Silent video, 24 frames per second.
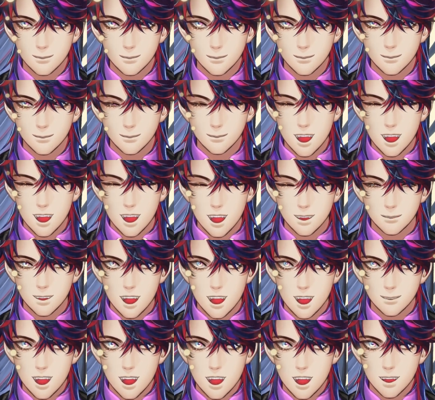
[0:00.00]
You weren't
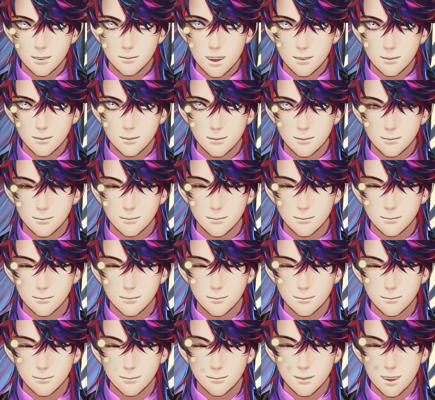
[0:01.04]
supposed to.
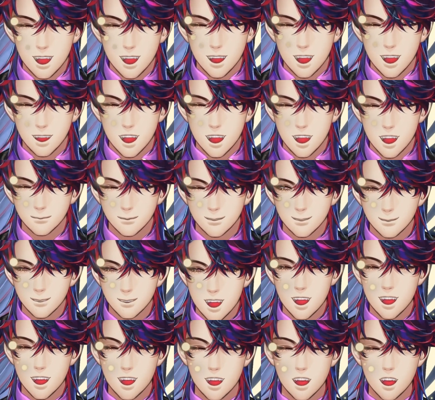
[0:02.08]
Never mind.
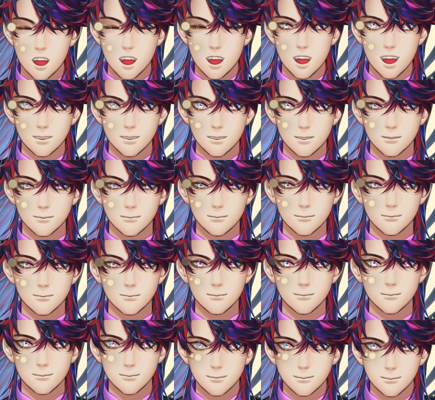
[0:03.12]
Don't worry about it.
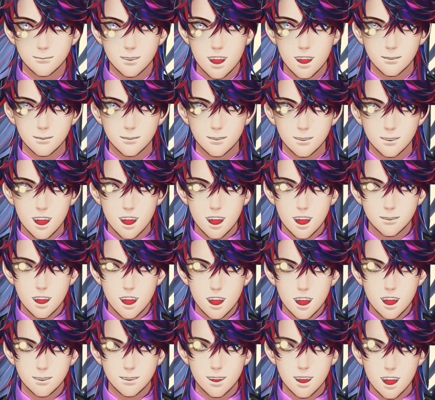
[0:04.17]
Thank, thank
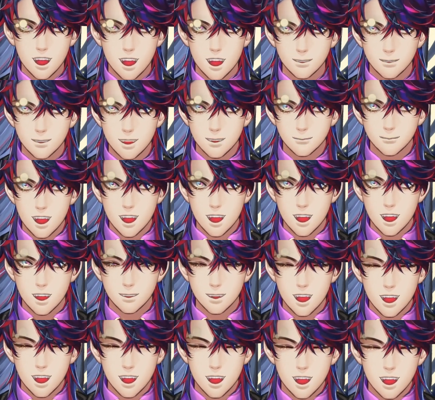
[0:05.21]
her for coming
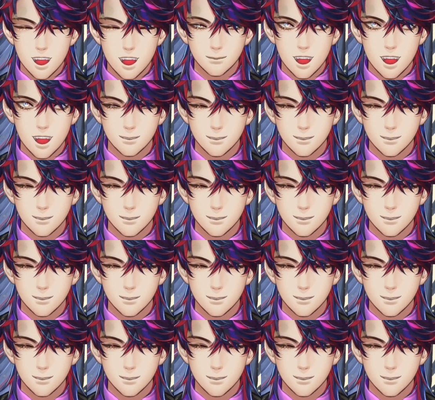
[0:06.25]
to your rescue.